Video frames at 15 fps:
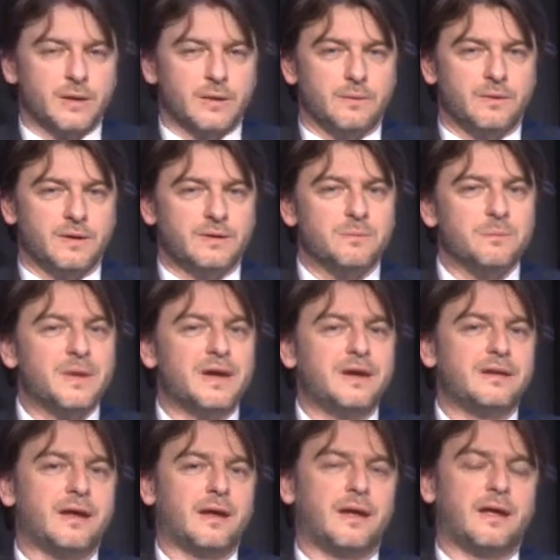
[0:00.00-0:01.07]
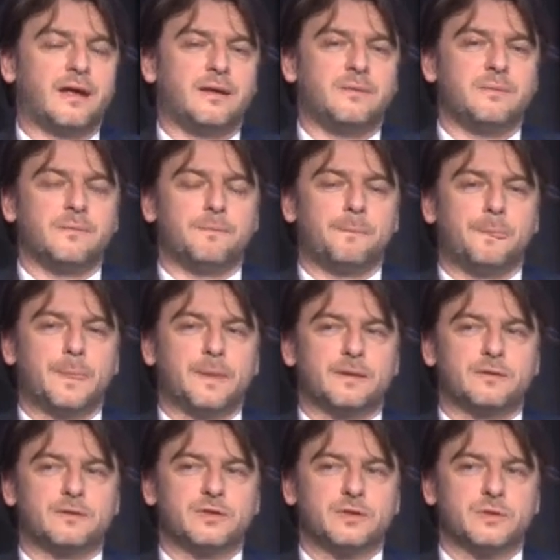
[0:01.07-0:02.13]
with the main aim
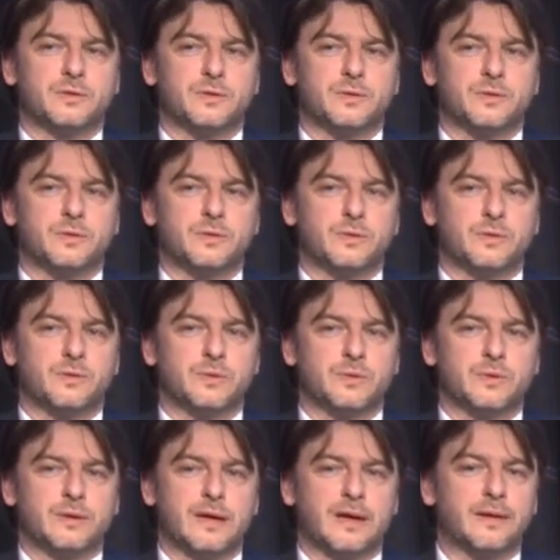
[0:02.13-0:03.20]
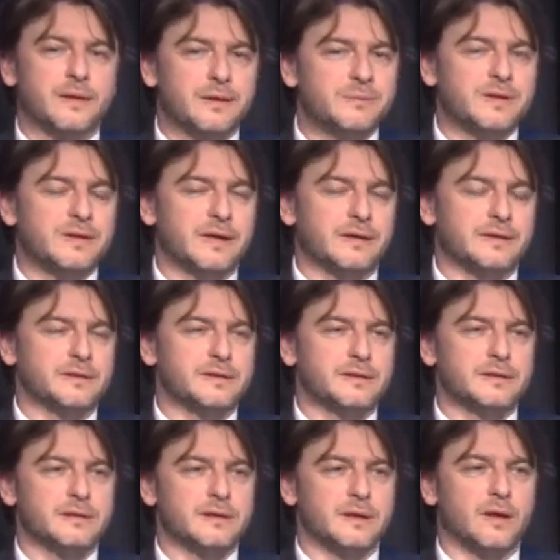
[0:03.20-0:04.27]
to
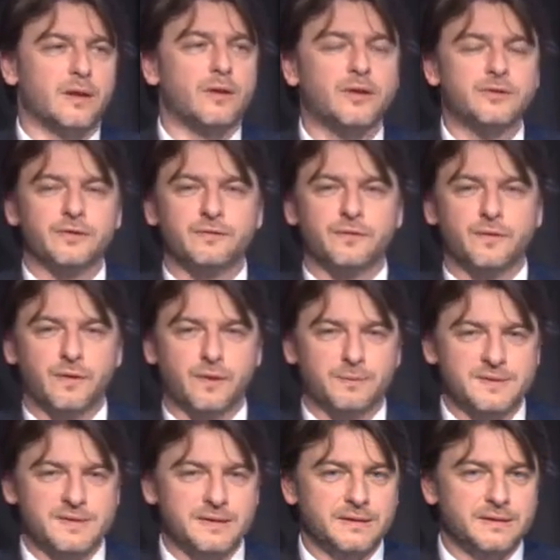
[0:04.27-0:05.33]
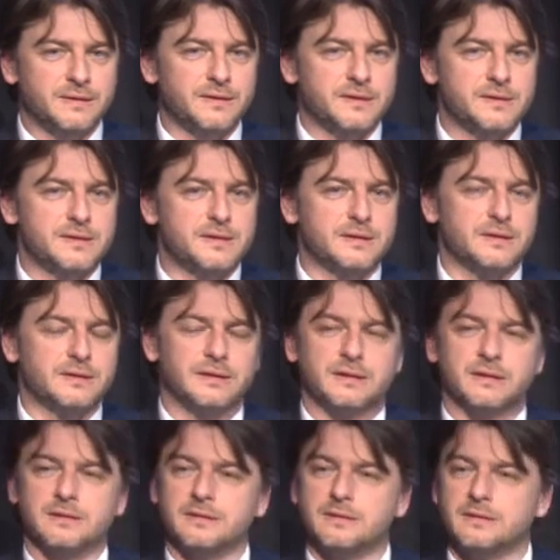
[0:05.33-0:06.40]
eliminate a lot of obstacles
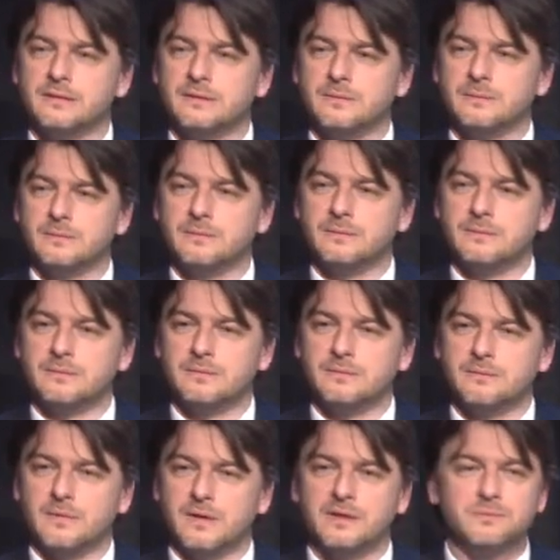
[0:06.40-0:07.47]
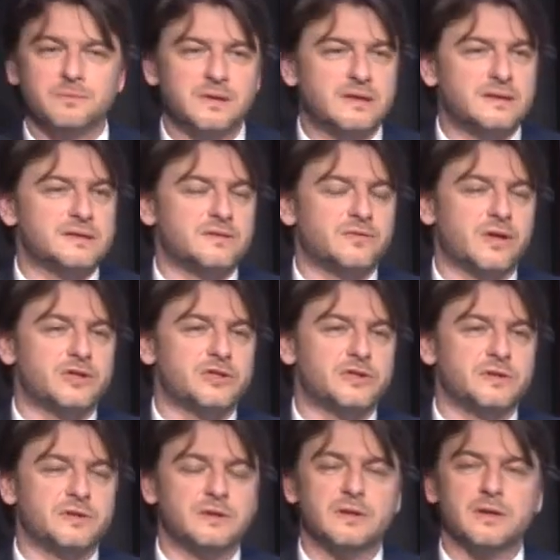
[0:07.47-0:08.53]
in
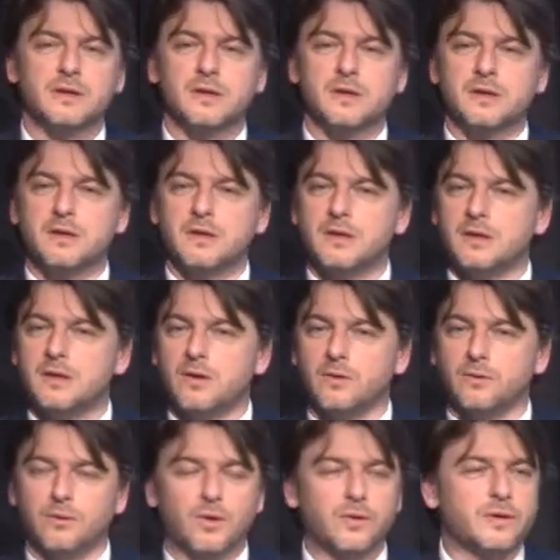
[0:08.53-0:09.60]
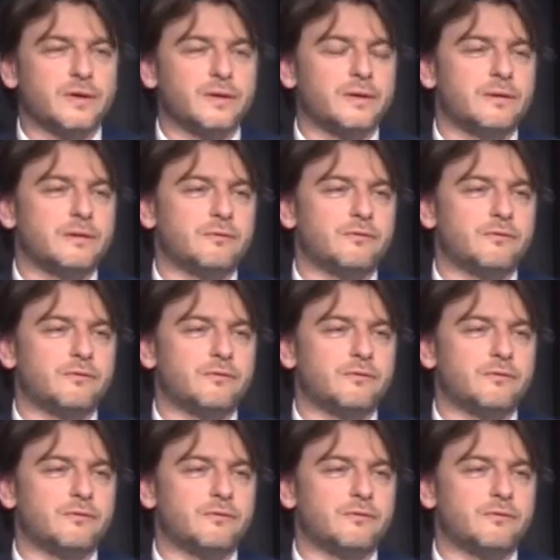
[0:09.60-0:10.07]
administration on local,